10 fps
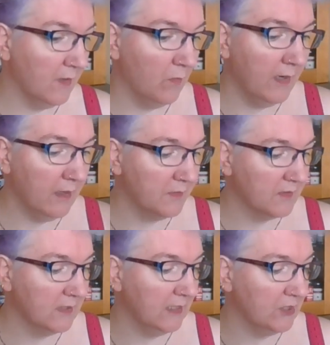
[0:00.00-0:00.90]
when I was
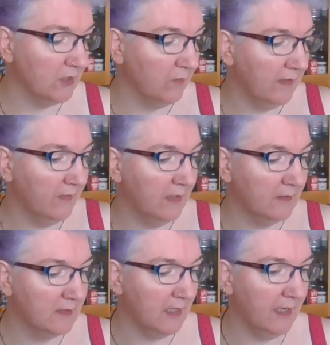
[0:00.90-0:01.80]
teaching weaving the other
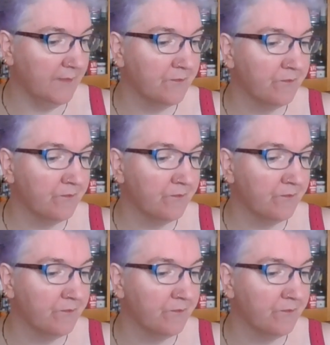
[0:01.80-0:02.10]
day,